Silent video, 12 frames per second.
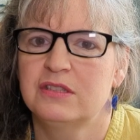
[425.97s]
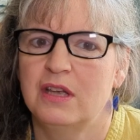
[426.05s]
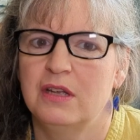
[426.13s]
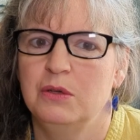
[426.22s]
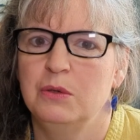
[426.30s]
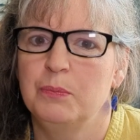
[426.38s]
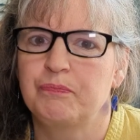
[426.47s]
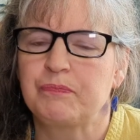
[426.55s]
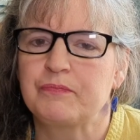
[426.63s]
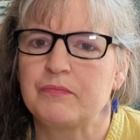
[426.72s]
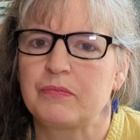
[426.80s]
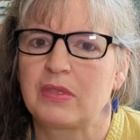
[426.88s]
so
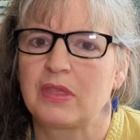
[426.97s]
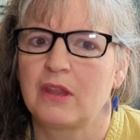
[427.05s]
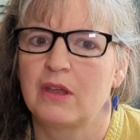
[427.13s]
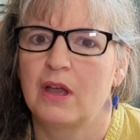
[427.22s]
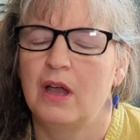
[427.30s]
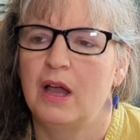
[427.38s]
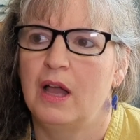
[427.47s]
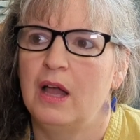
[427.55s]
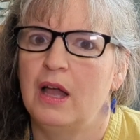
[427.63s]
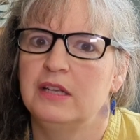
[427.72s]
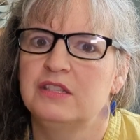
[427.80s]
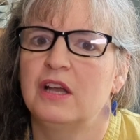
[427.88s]

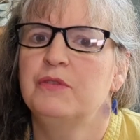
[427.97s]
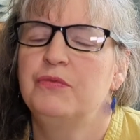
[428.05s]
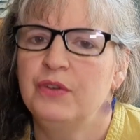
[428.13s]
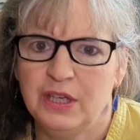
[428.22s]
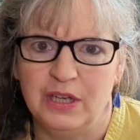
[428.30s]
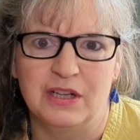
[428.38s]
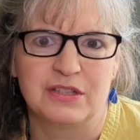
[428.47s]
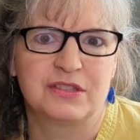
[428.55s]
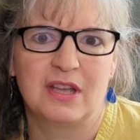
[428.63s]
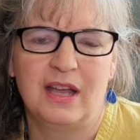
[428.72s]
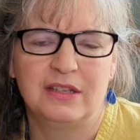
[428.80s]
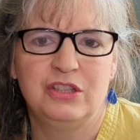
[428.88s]
diverse,
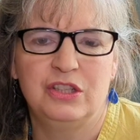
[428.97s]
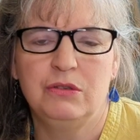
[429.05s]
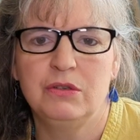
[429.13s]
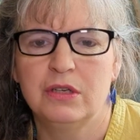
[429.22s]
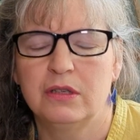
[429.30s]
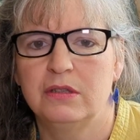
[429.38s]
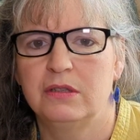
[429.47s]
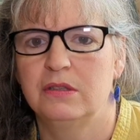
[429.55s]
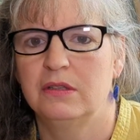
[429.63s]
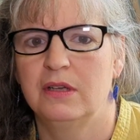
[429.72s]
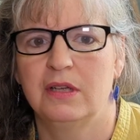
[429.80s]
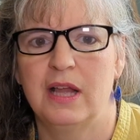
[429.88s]
and you
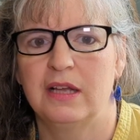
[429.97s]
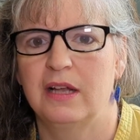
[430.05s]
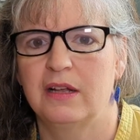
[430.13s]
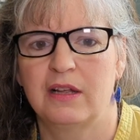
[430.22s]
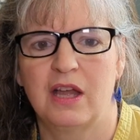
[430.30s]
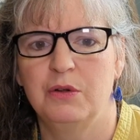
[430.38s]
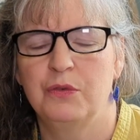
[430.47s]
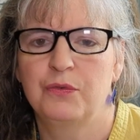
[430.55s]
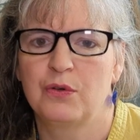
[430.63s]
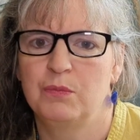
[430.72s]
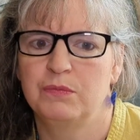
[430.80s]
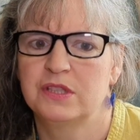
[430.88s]
can go
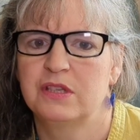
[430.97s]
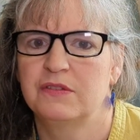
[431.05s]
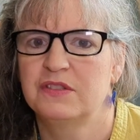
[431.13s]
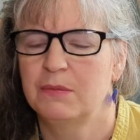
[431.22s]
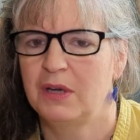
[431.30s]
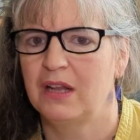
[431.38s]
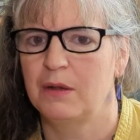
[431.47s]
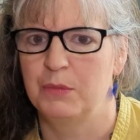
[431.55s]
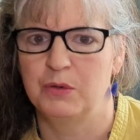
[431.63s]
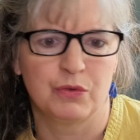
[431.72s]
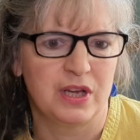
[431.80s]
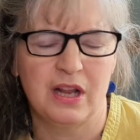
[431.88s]
from sort of something like a
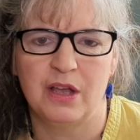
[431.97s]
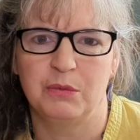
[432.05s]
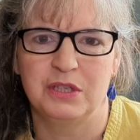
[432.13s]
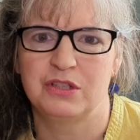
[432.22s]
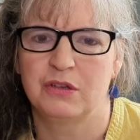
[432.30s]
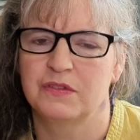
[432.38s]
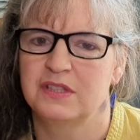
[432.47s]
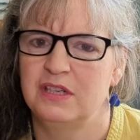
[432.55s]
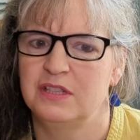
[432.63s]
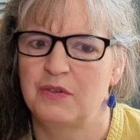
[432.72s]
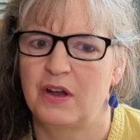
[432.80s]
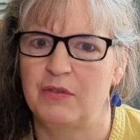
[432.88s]
merino, which obviously
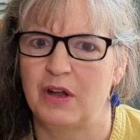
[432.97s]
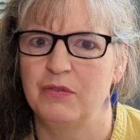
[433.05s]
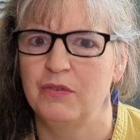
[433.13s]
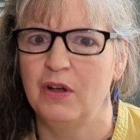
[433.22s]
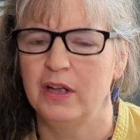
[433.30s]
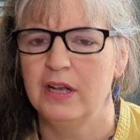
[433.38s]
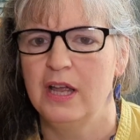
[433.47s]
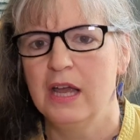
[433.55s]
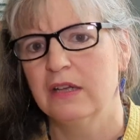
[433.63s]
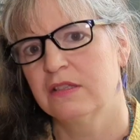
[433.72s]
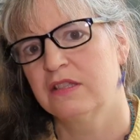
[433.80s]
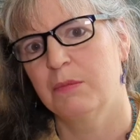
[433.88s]
is very, very fine,
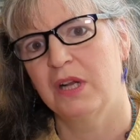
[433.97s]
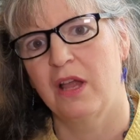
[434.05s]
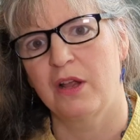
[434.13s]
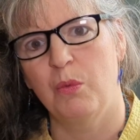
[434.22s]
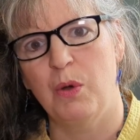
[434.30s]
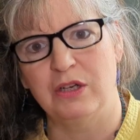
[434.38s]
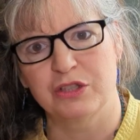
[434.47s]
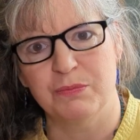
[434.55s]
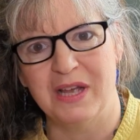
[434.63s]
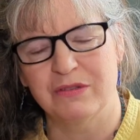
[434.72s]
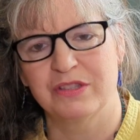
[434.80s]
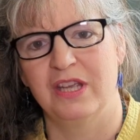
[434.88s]
to something like a Welsh
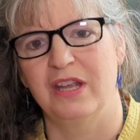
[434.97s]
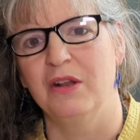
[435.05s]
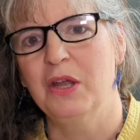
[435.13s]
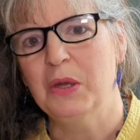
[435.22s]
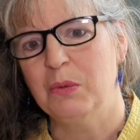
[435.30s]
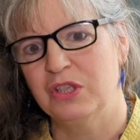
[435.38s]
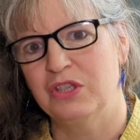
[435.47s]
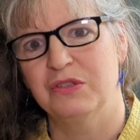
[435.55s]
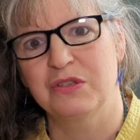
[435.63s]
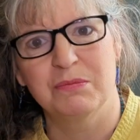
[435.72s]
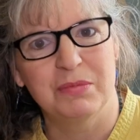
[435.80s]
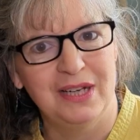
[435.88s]
mountain, which is
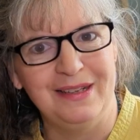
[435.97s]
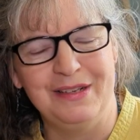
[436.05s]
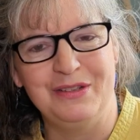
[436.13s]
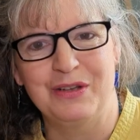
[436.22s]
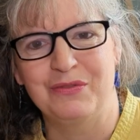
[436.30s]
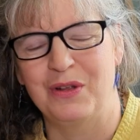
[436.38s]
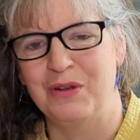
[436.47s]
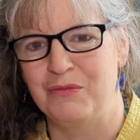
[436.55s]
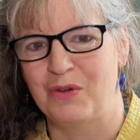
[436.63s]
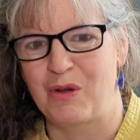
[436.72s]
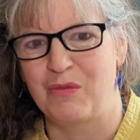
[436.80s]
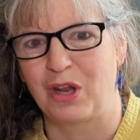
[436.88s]
completely different and
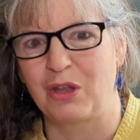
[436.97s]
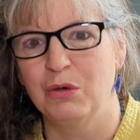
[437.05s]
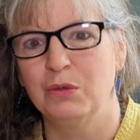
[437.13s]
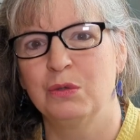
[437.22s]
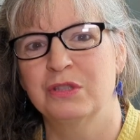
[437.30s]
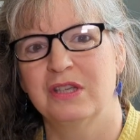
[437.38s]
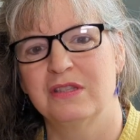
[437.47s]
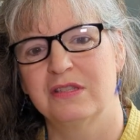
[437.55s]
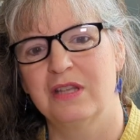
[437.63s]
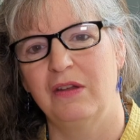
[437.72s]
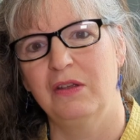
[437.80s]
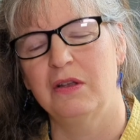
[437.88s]
very, very coarse. And
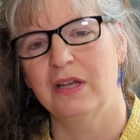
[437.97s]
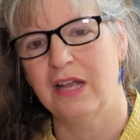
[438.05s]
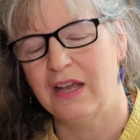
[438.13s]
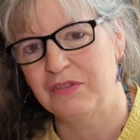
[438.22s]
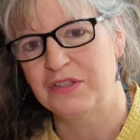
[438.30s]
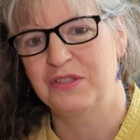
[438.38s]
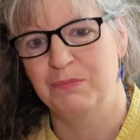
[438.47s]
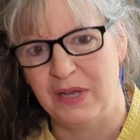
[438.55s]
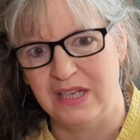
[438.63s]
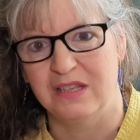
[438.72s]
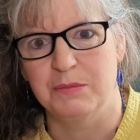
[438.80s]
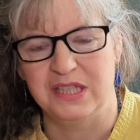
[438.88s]
so you're going to have to
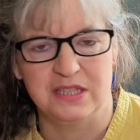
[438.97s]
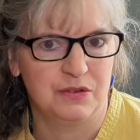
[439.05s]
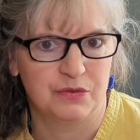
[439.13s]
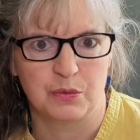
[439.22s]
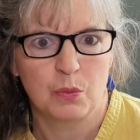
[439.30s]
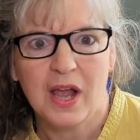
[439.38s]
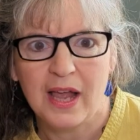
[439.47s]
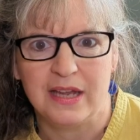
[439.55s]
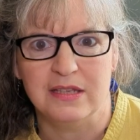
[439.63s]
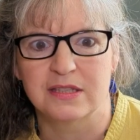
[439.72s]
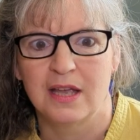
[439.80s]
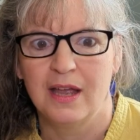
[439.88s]
spin them in different
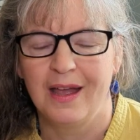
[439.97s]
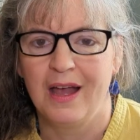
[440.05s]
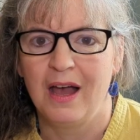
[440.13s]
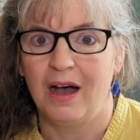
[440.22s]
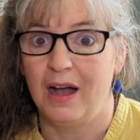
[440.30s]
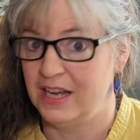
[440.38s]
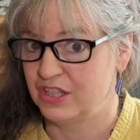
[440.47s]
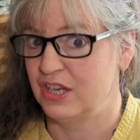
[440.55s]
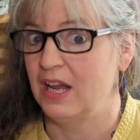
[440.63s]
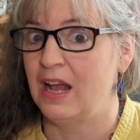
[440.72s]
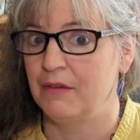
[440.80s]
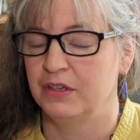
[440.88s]
ways. I actually
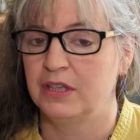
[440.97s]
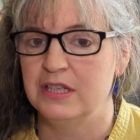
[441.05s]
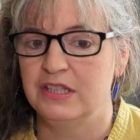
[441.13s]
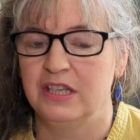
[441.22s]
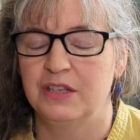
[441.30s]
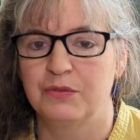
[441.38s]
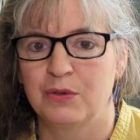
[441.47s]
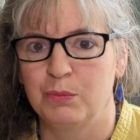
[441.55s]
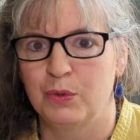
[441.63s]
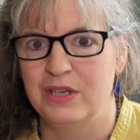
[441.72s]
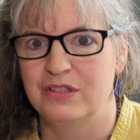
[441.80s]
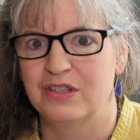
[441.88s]
have an idea for a
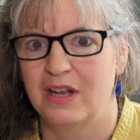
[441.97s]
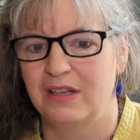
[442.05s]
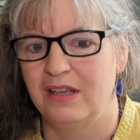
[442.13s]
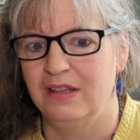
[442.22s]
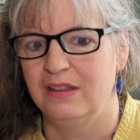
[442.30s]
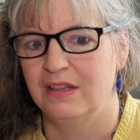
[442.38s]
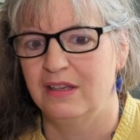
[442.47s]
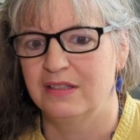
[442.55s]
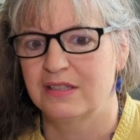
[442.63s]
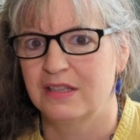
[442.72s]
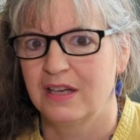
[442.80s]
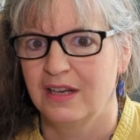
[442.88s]
breed study
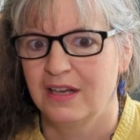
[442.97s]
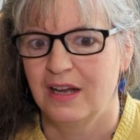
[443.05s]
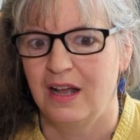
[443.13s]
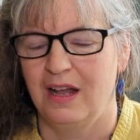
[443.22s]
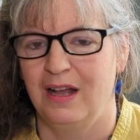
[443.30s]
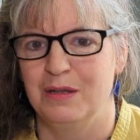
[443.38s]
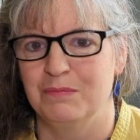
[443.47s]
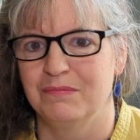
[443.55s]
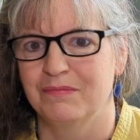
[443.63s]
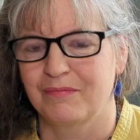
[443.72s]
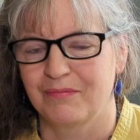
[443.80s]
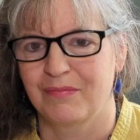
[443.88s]
that I'm
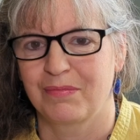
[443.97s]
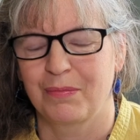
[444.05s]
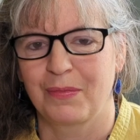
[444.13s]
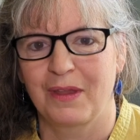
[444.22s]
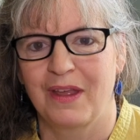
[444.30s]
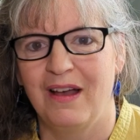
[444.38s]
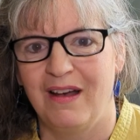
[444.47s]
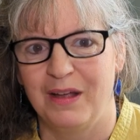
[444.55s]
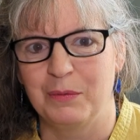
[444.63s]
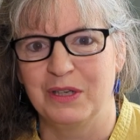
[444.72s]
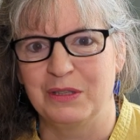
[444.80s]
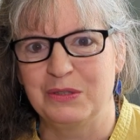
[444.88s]

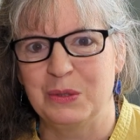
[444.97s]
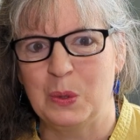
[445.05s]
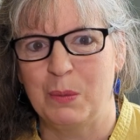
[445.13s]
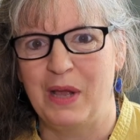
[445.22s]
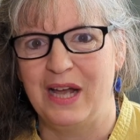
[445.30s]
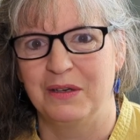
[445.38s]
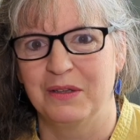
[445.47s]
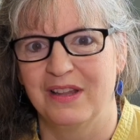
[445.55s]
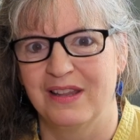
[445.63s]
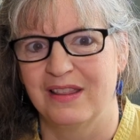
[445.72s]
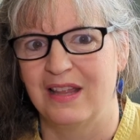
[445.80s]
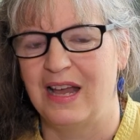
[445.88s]
going to talk about
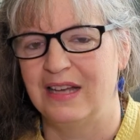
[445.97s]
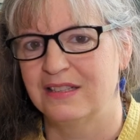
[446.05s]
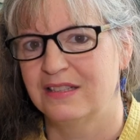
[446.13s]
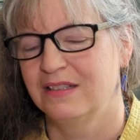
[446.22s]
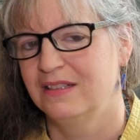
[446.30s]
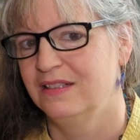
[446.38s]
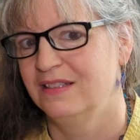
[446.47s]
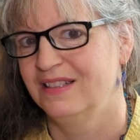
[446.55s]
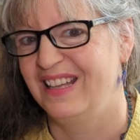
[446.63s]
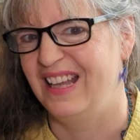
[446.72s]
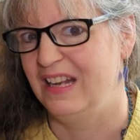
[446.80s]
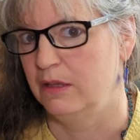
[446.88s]
that
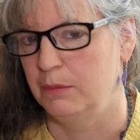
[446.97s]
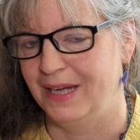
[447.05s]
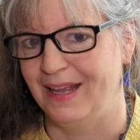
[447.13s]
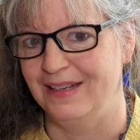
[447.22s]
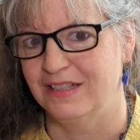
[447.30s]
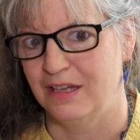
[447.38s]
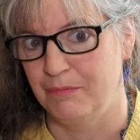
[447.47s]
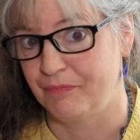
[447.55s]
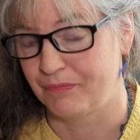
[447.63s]
a little bit later.